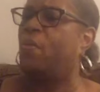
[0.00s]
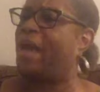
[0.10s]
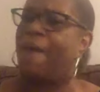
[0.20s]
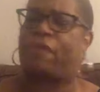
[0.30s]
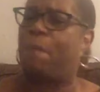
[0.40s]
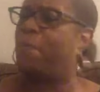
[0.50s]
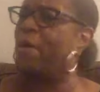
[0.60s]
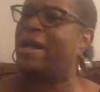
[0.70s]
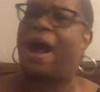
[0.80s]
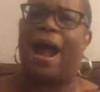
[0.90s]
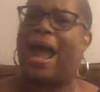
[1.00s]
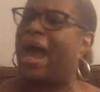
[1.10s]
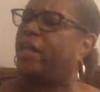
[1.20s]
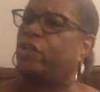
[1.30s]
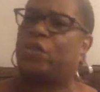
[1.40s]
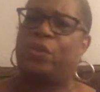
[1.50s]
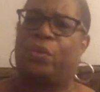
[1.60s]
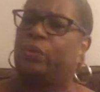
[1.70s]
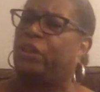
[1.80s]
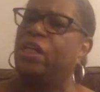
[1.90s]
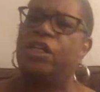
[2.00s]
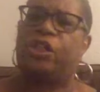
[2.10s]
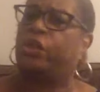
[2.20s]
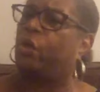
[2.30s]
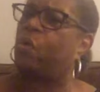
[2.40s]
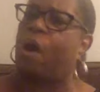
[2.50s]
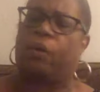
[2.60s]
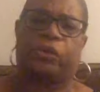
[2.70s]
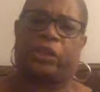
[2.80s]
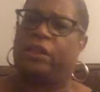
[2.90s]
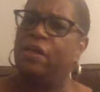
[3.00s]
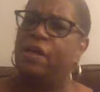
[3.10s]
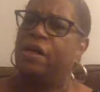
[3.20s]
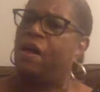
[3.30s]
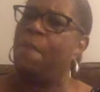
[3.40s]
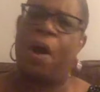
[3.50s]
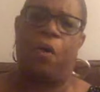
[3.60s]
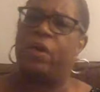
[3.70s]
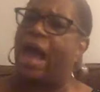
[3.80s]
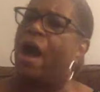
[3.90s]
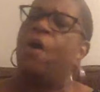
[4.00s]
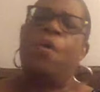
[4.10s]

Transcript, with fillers: We have to bring our attitudes to the cross. Come on now.